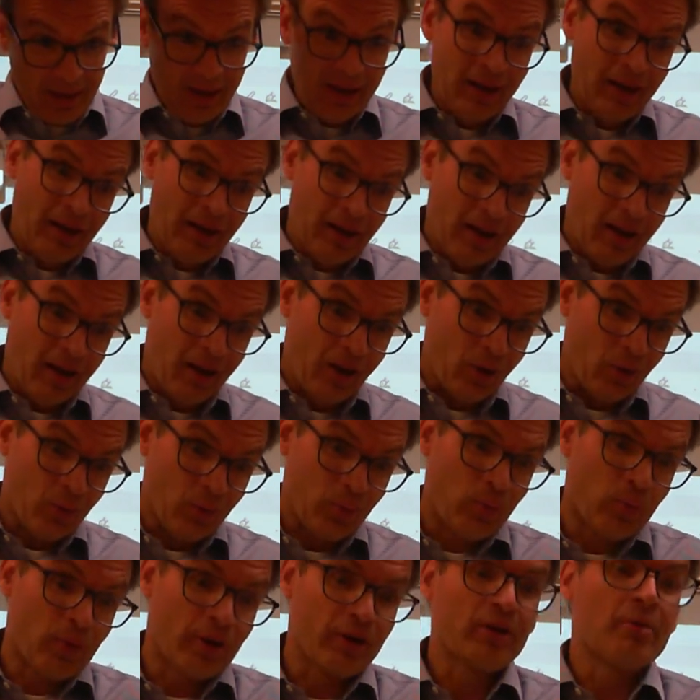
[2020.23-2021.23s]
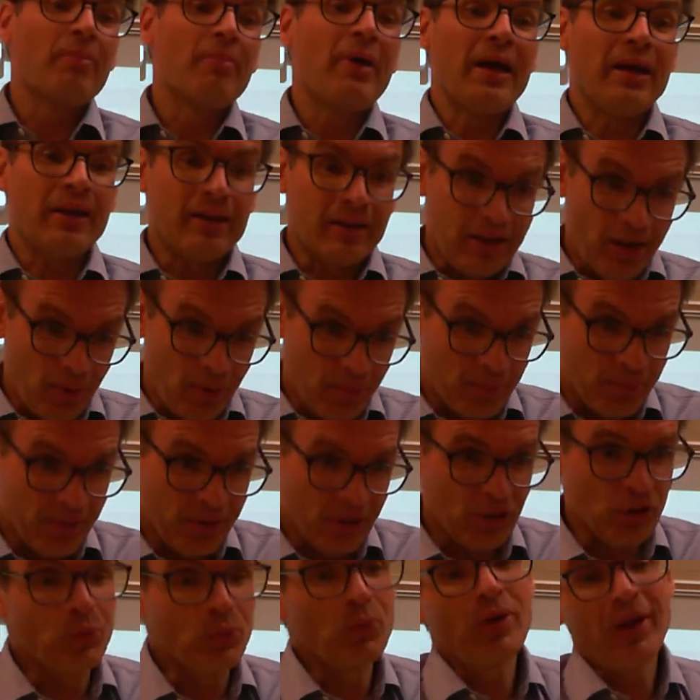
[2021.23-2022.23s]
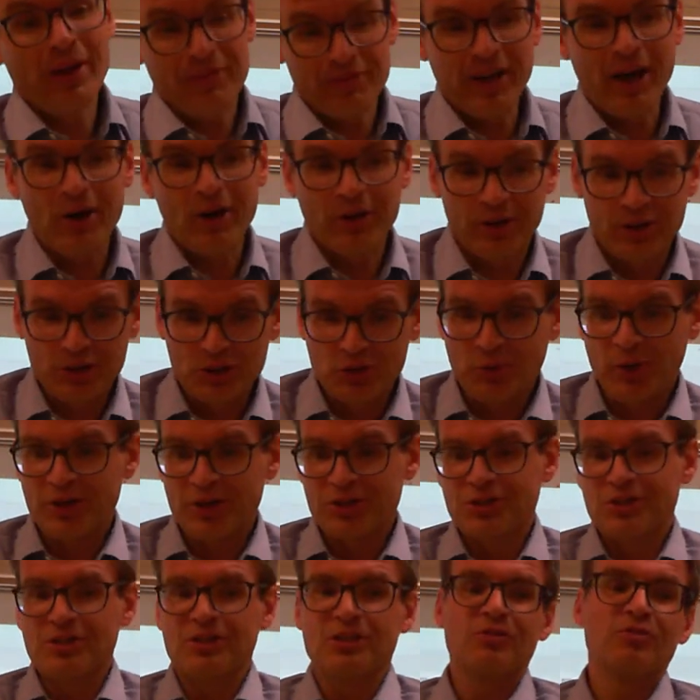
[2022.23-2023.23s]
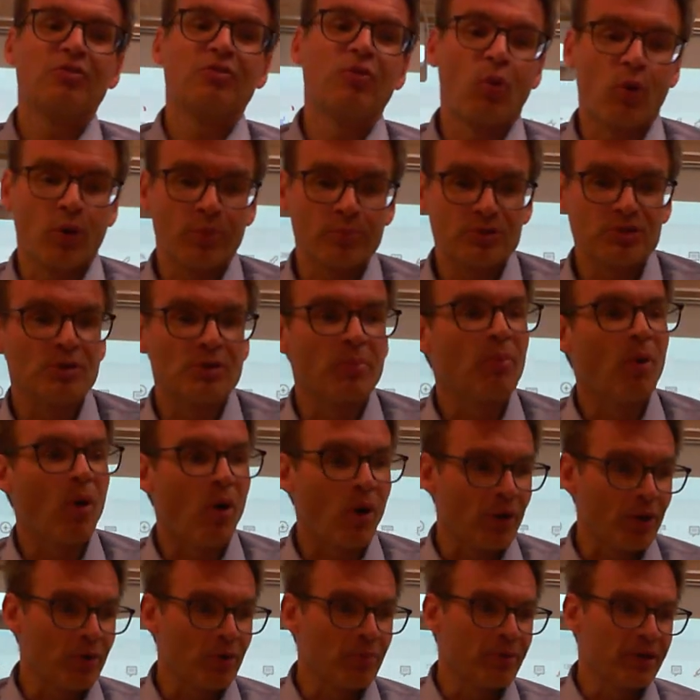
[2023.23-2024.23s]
We're going to make it up. You will have calculus questions in forms tomorrow,